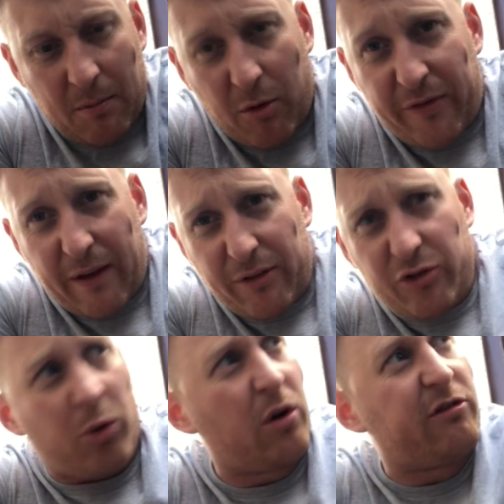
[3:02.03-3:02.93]
But if you're ever
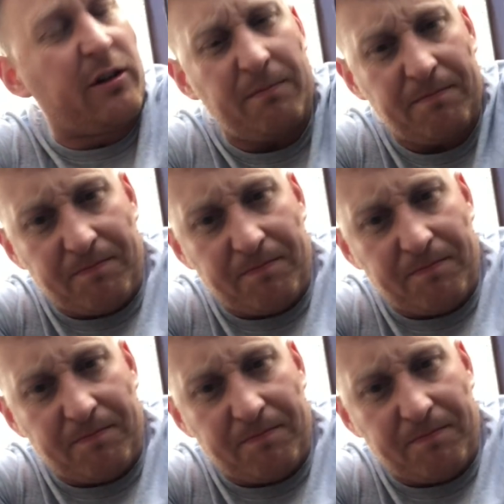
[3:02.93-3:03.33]
soldering,